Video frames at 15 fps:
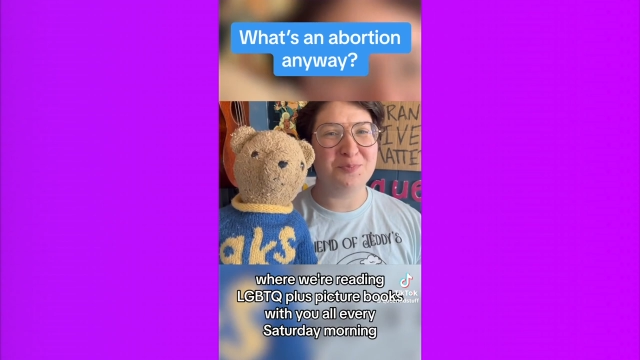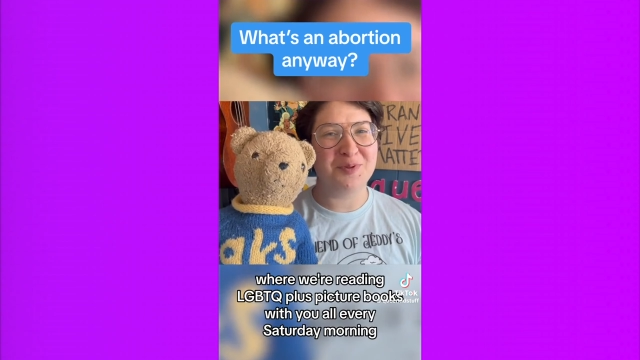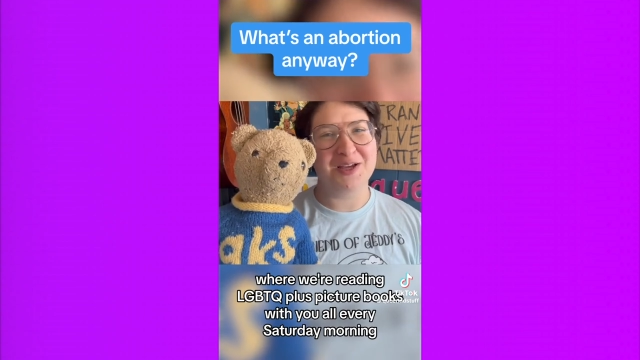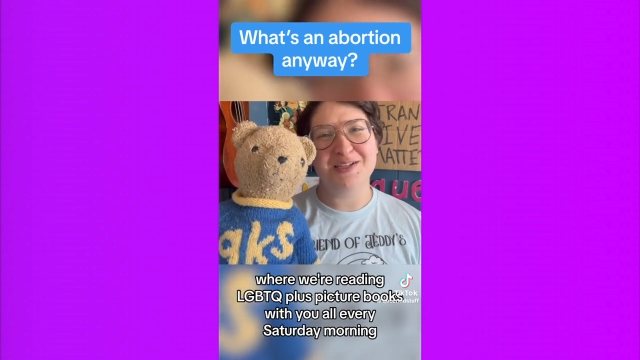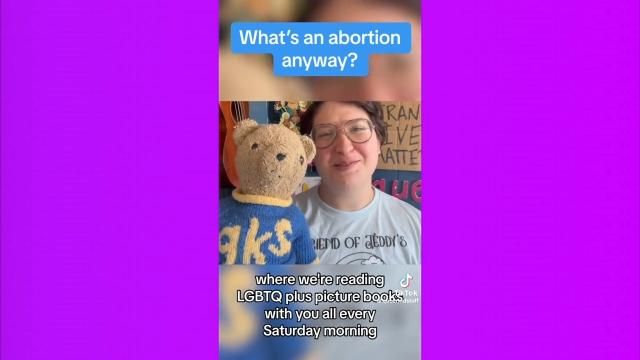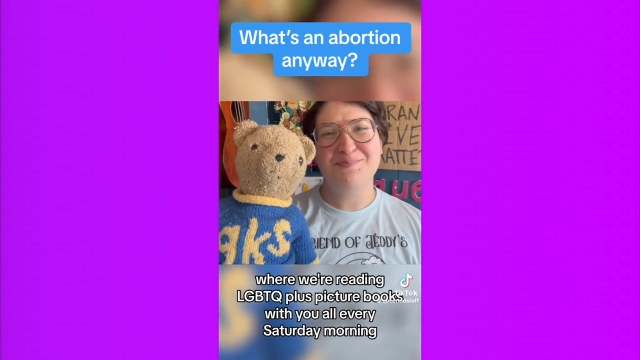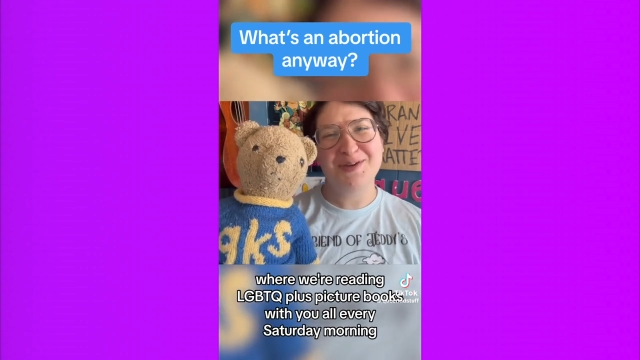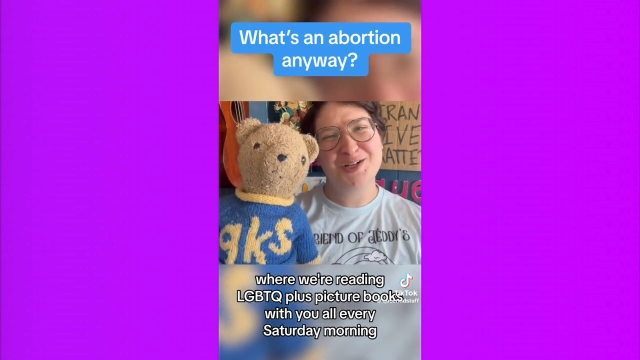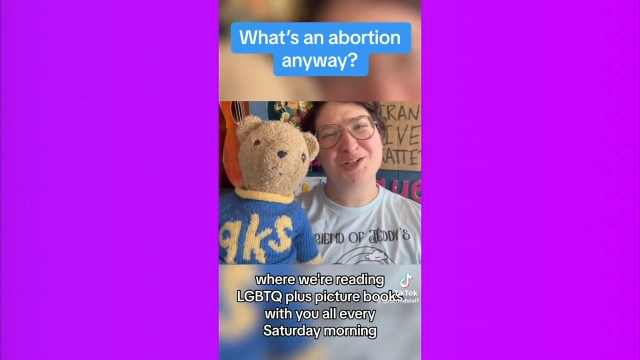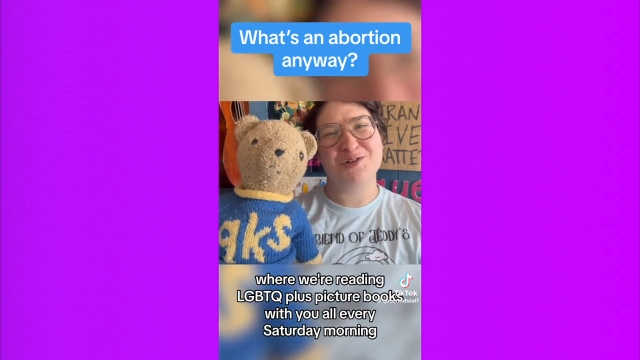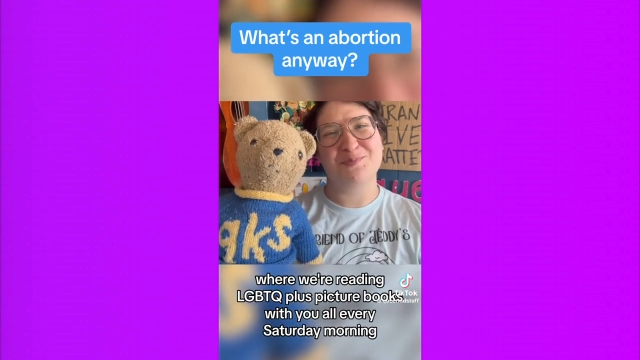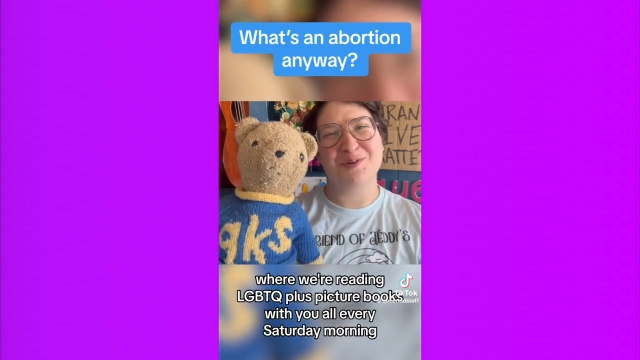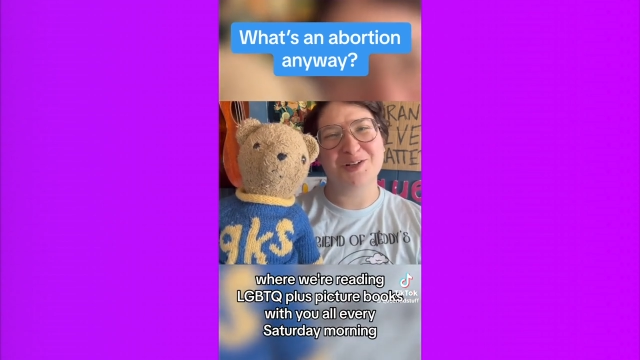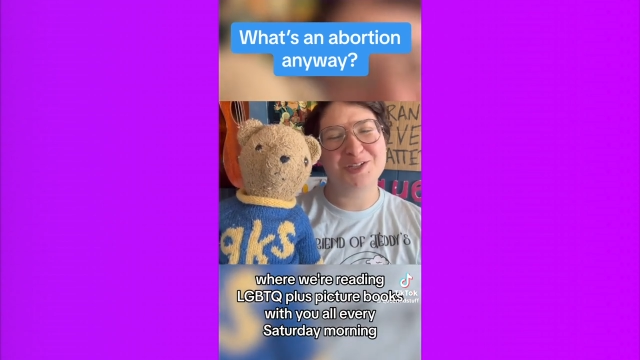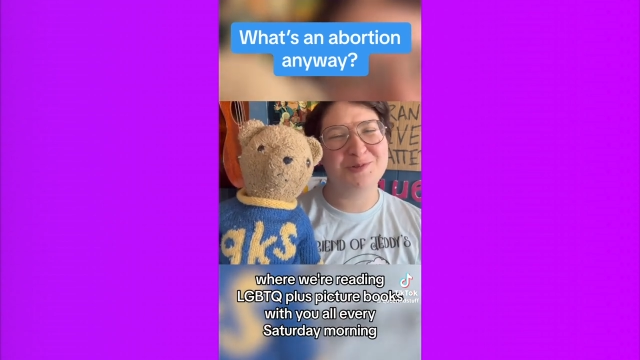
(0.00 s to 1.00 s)
plus picture
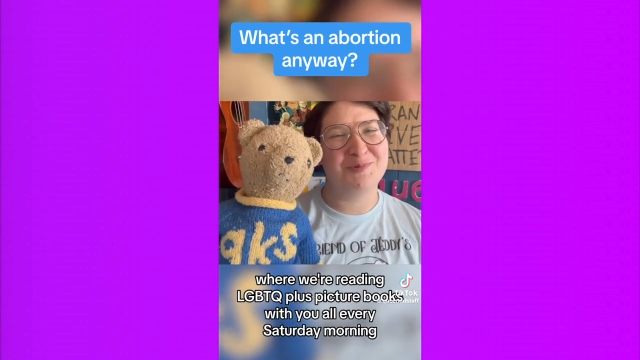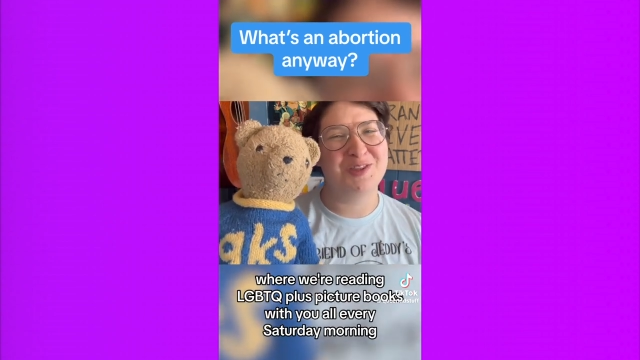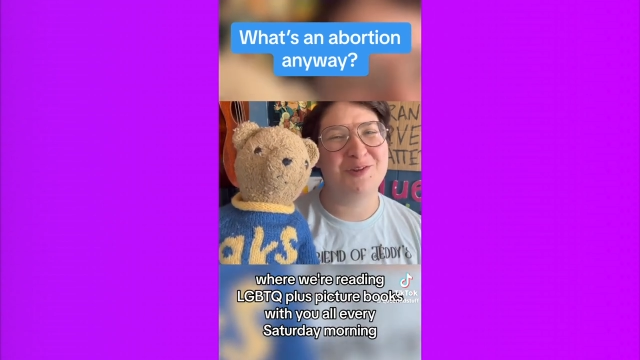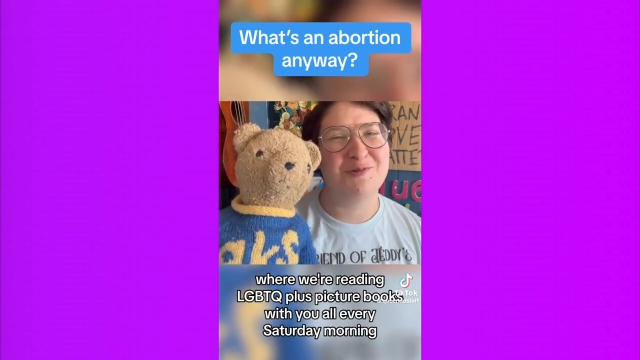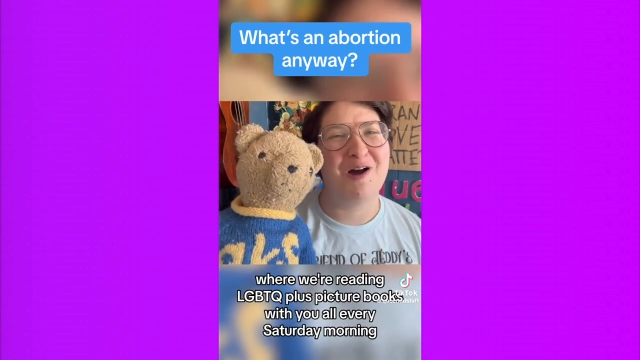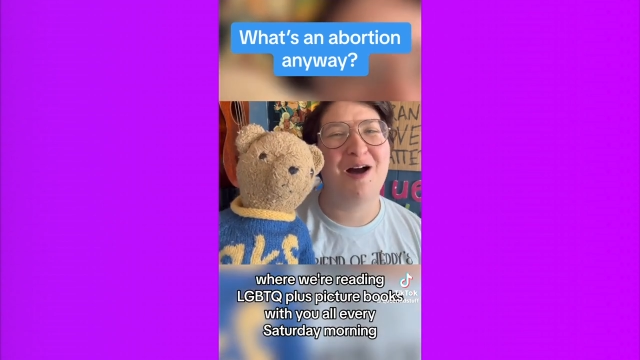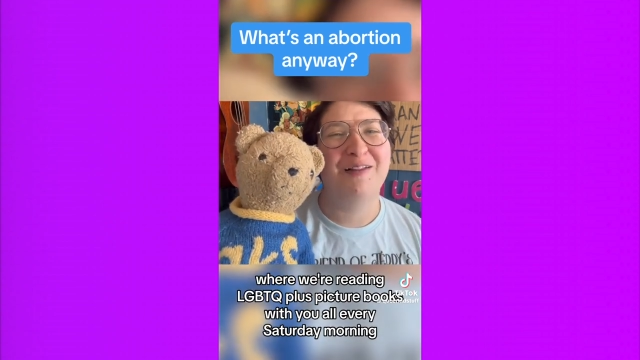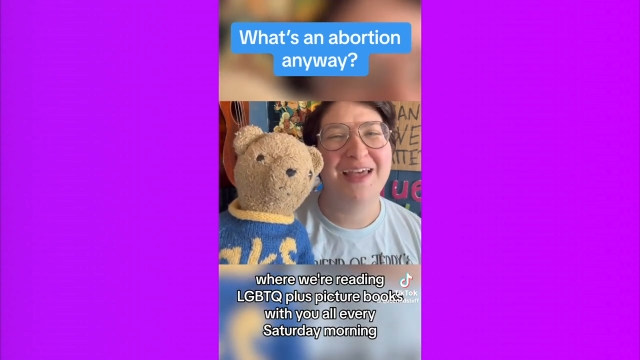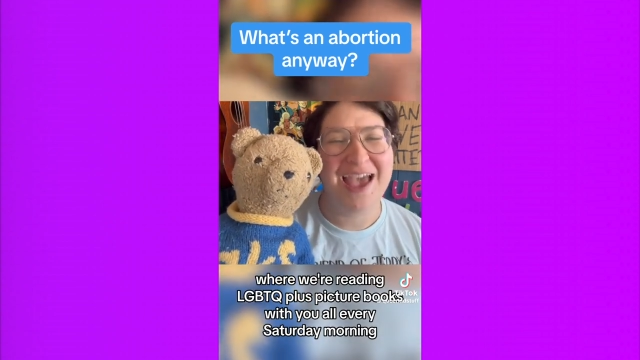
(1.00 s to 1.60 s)
books with you all